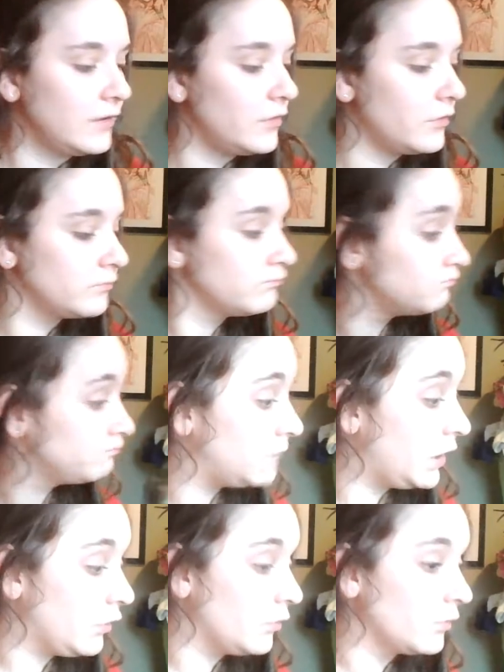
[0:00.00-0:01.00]
I don't
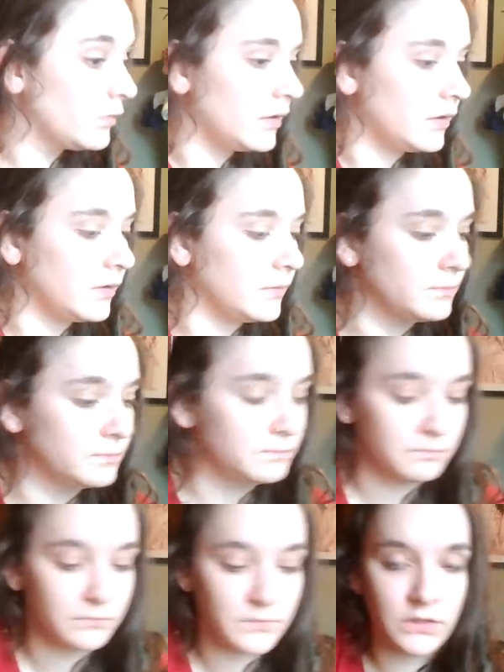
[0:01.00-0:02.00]
know.
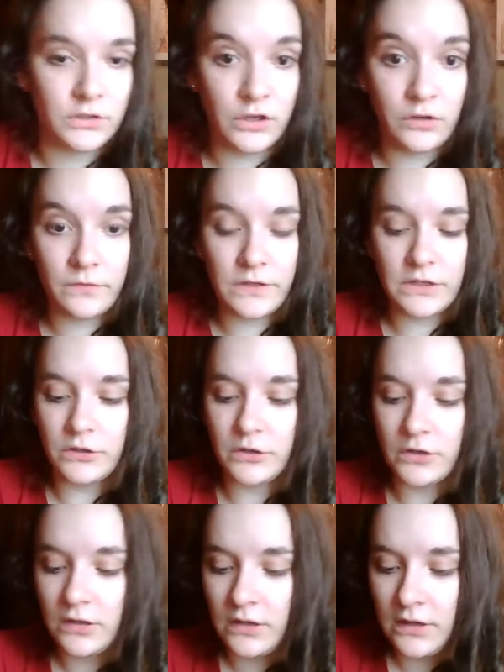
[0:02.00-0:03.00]
Go
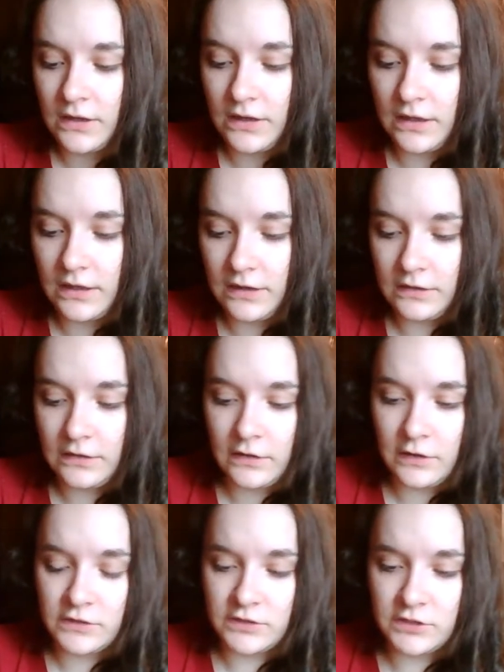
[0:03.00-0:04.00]
figure. And
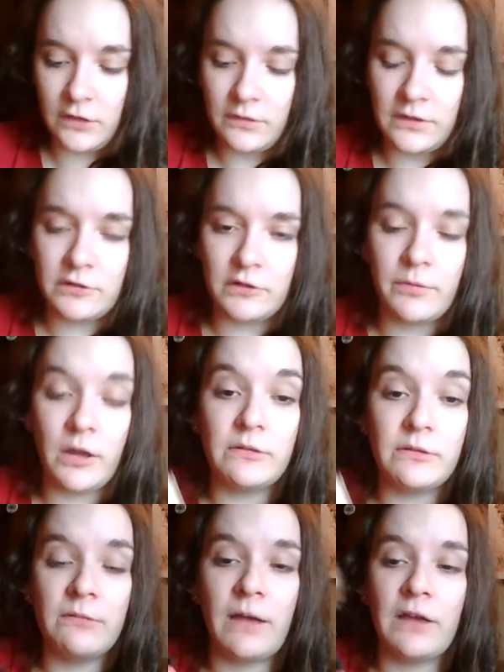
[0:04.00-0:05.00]
so this is
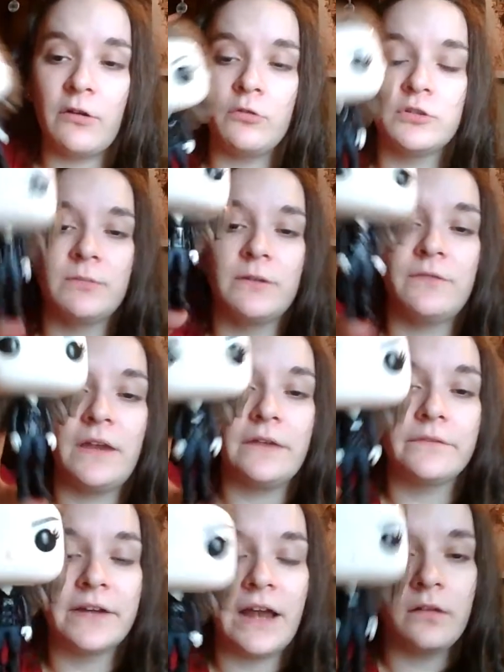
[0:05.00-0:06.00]
probably my ultimate
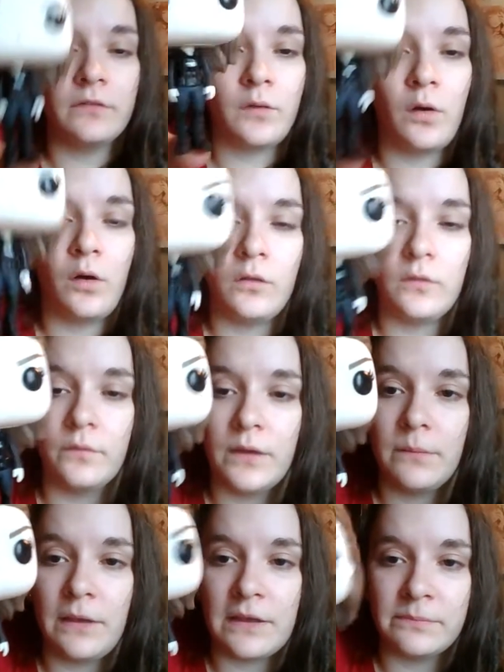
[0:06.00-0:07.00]
favorite out of all of
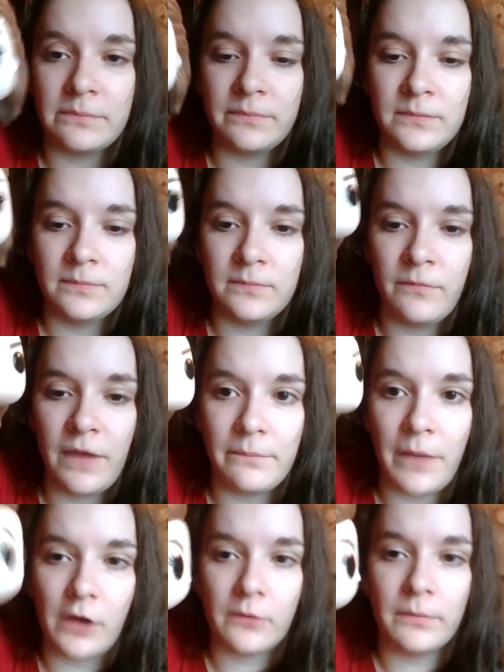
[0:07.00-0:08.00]
them is
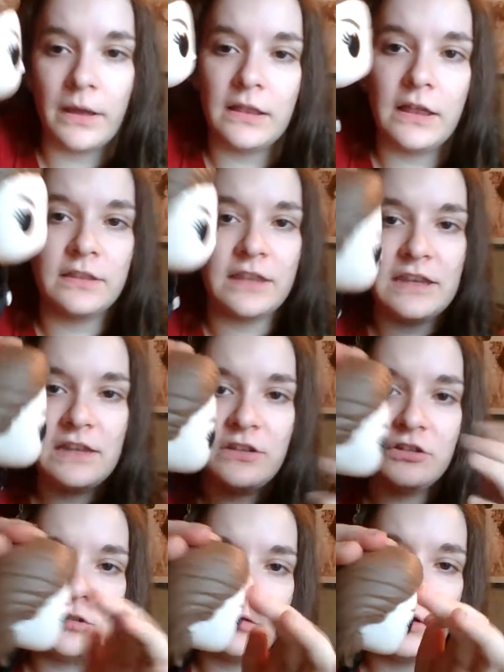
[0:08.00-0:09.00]
Vampire Bella. They
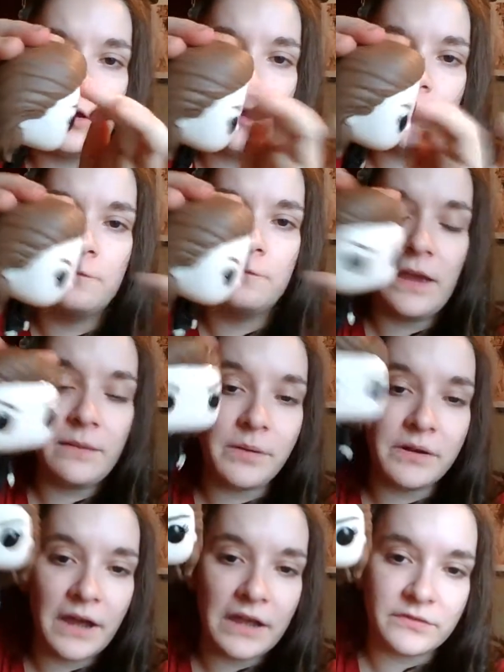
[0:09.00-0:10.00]
didn't do
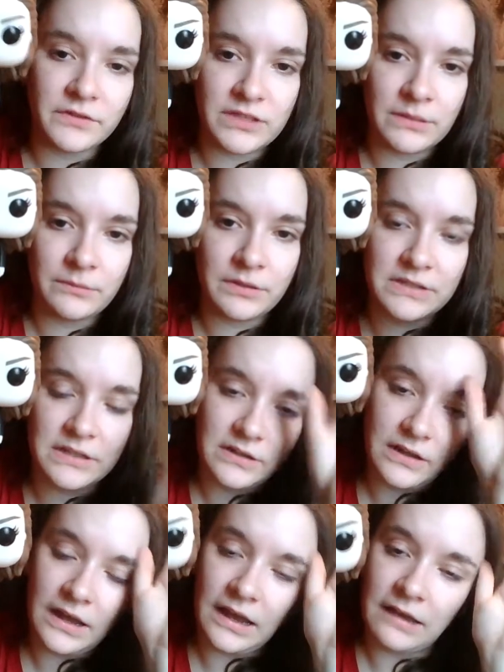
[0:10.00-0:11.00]
vampire eyes for some
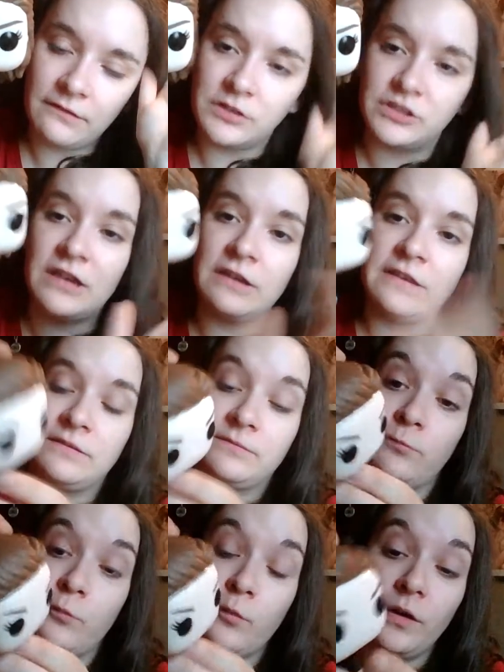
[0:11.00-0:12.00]
reason. I wish they
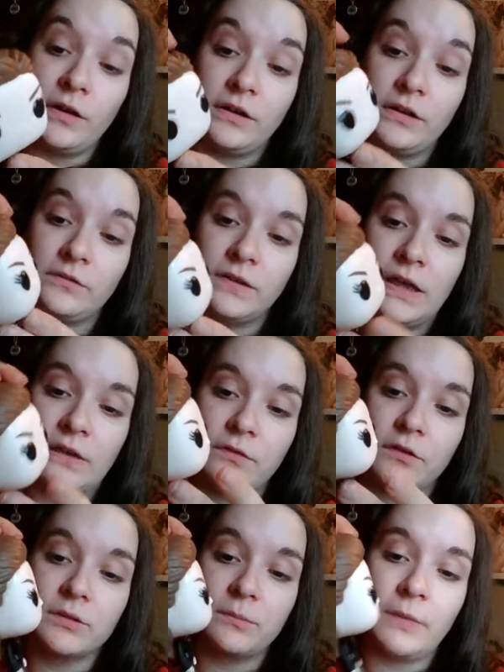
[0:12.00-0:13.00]
would have. If
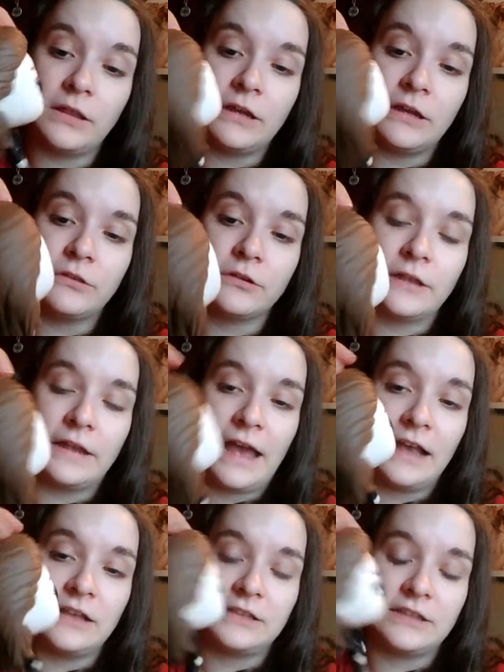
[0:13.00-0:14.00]
there's a Bella out there
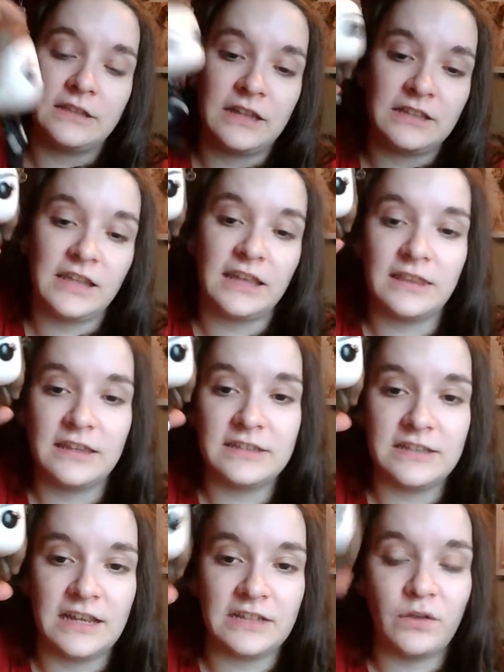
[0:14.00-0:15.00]
that's like
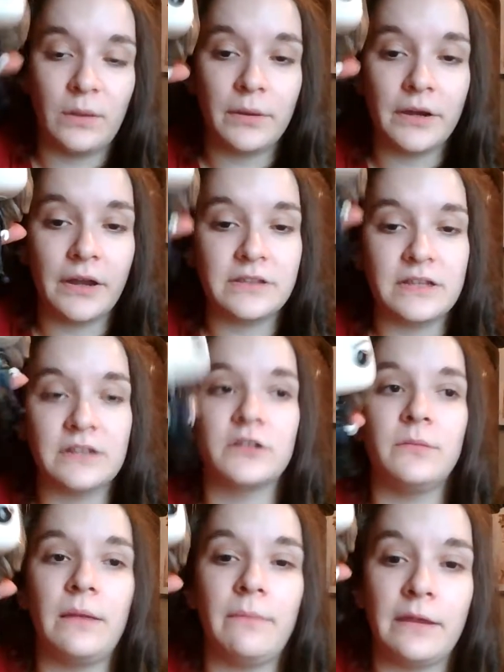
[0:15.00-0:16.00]
this and has vampire eyes, that's
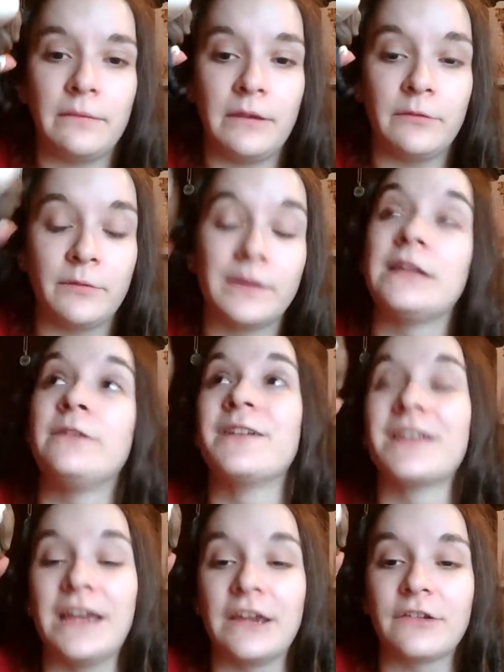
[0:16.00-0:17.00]
gonna make me really,
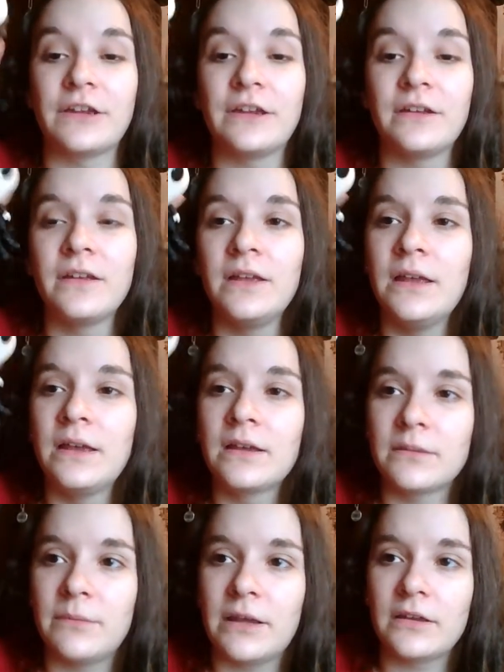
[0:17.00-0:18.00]
really angry.
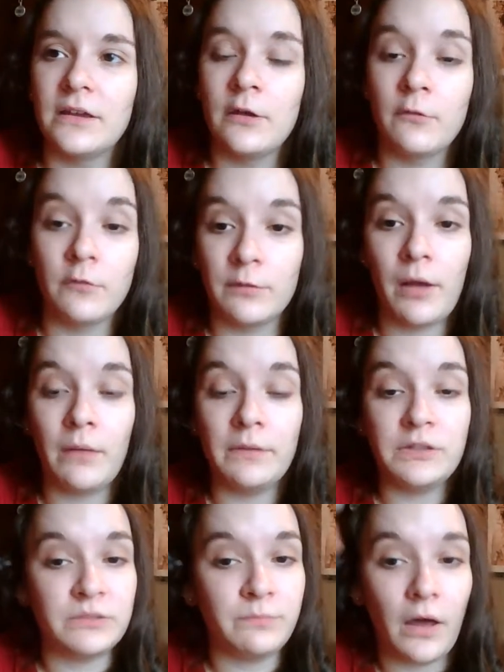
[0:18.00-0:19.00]
Cause I'm like, would have
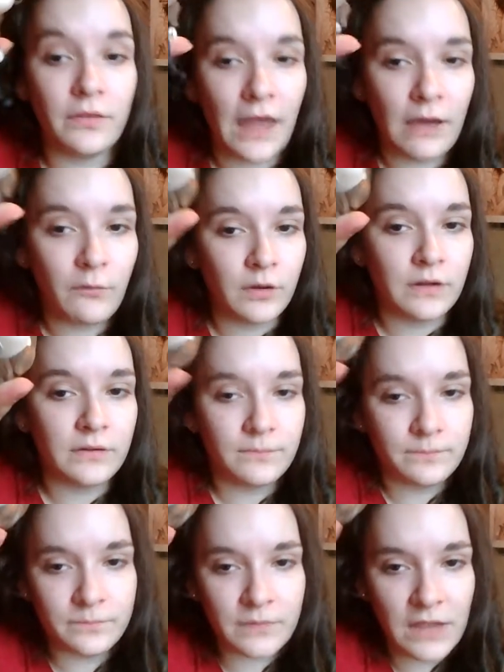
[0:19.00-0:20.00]
probably just bought that one
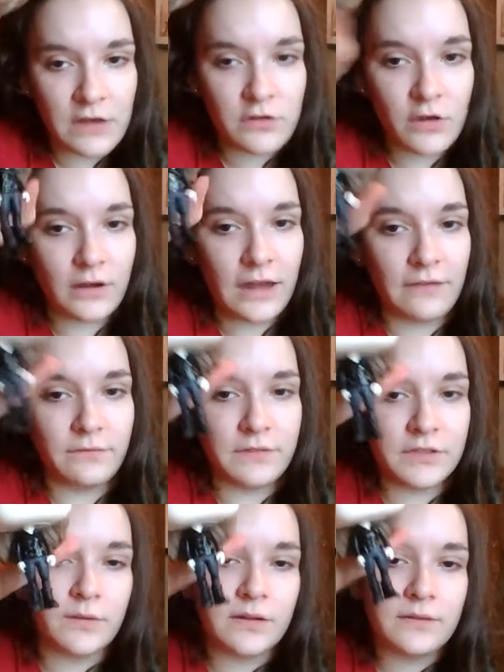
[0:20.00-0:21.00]
and not have
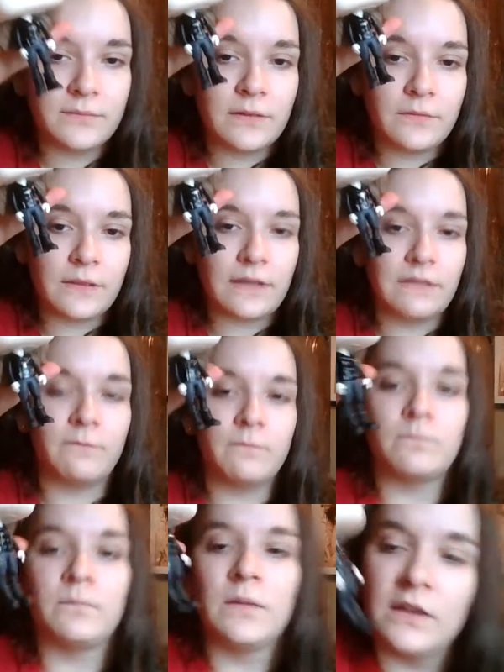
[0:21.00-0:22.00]
this one, but
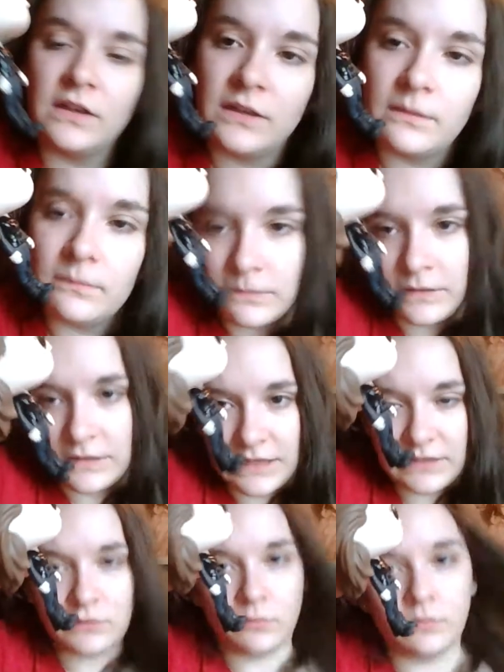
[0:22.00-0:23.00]
because
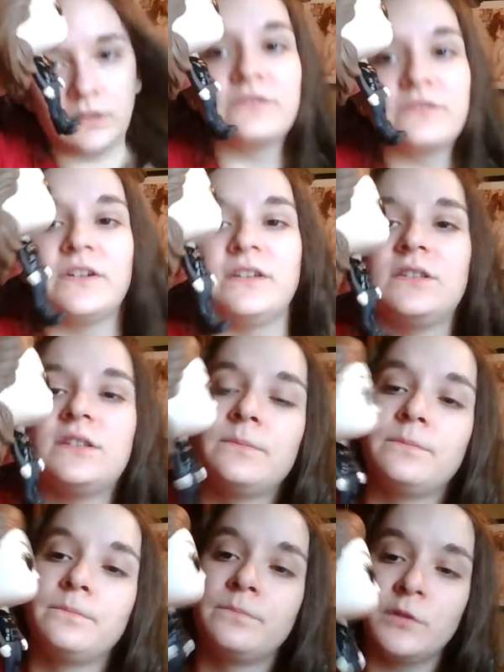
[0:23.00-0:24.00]
that's the only difference.